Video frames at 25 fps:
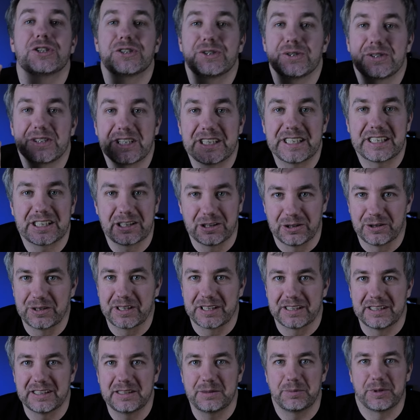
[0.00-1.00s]
to take a look
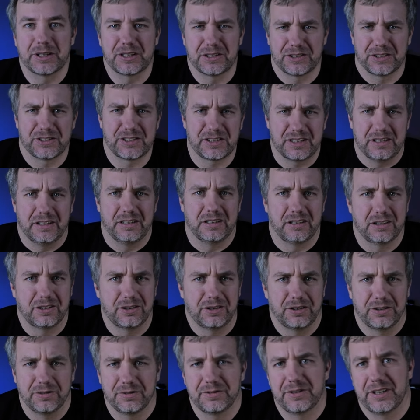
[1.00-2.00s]
at it, because a lot
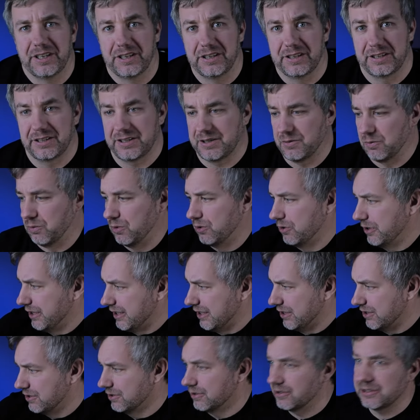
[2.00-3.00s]
of that's what
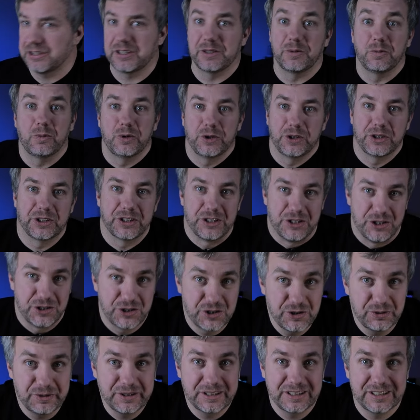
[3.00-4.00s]
it does and what you can
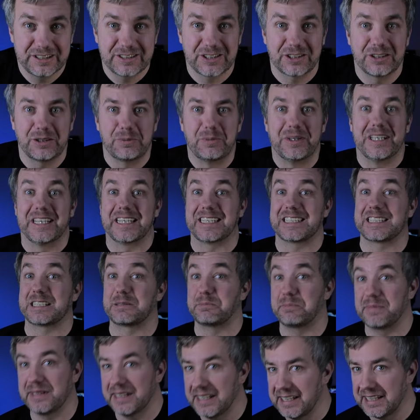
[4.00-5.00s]
do with it is going to be
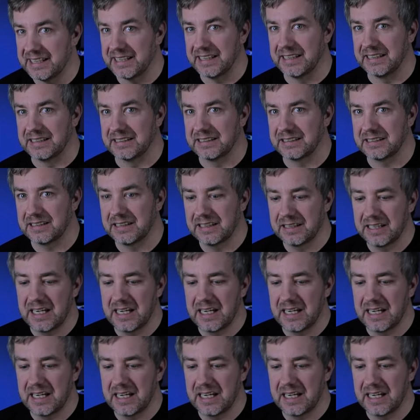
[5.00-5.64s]
explained.